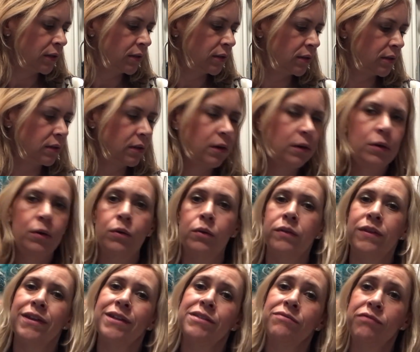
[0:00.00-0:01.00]

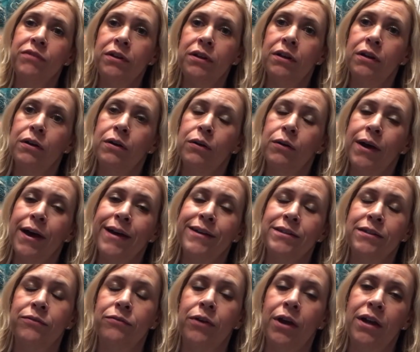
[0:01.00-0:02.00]
So this video,
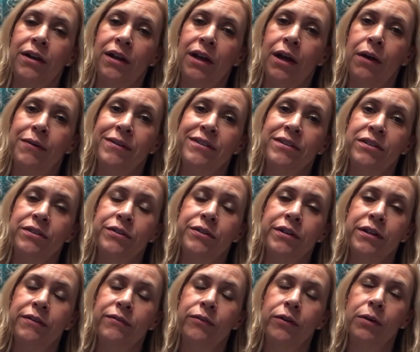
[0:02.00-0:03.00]
as of right now, is
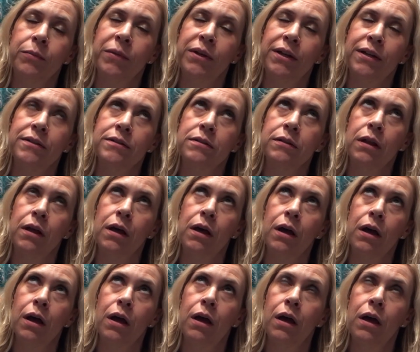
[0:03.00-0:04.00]
34 minutes
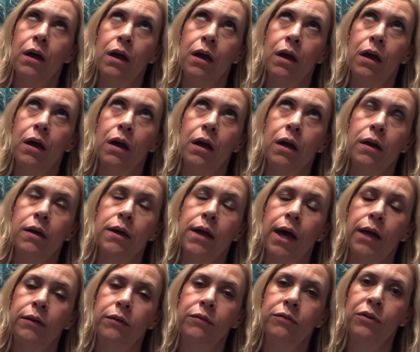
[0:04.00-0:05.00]
long.
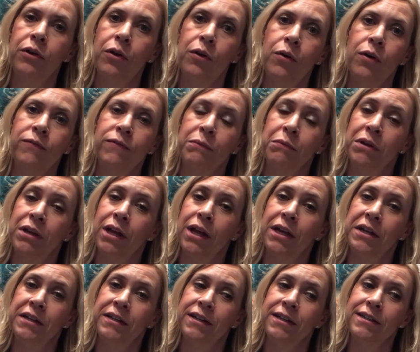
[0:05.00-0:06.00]
I don't know if I'm going to
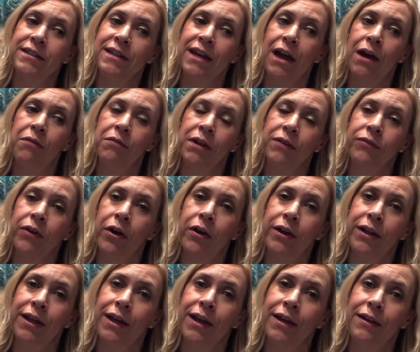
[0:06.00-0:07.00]
edit it down. I've
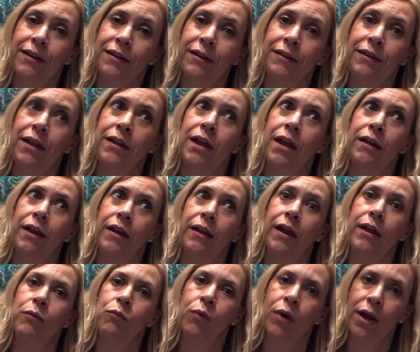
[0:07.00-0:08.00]
already edited
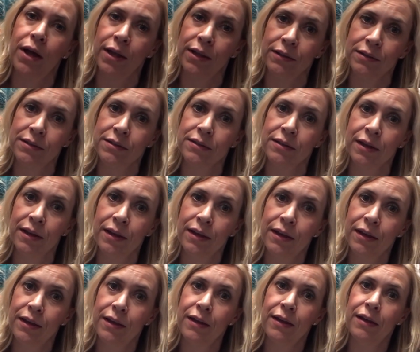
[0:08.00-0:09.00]
it once.
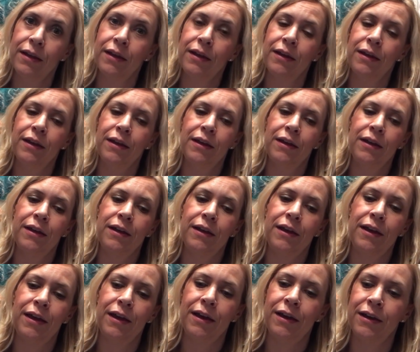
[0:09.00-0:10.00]

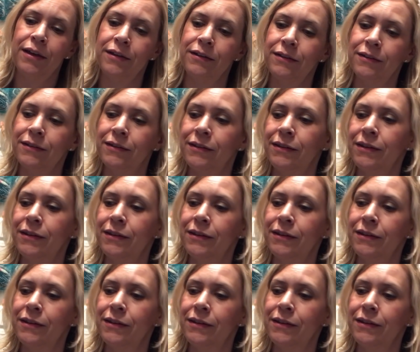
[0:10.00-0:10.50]
And